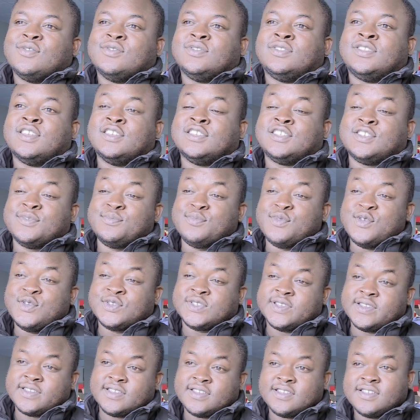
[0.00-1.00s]
did some
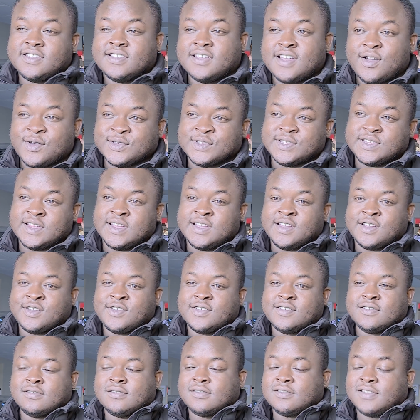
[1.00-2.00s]
music. I was in a
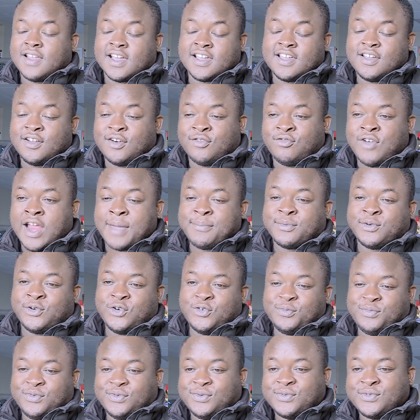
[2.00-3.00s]
rap
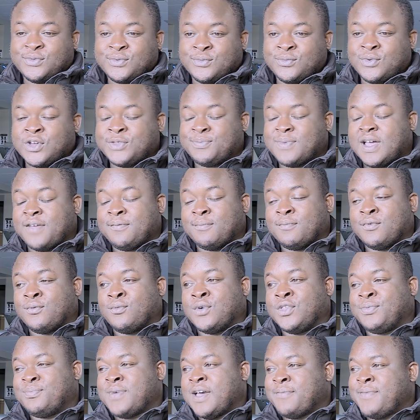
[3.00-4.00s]
group with
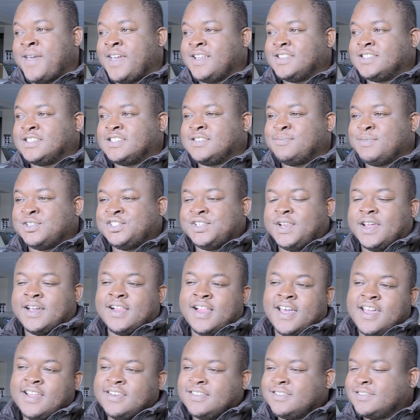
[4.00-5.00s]
my mates, Machine
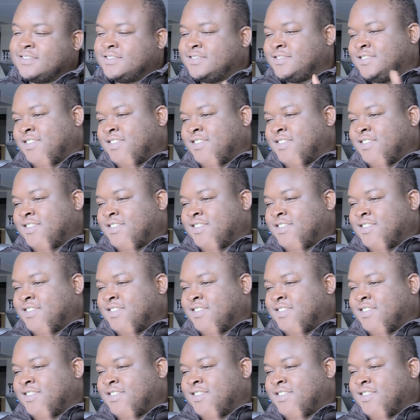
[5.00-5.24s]
Clan.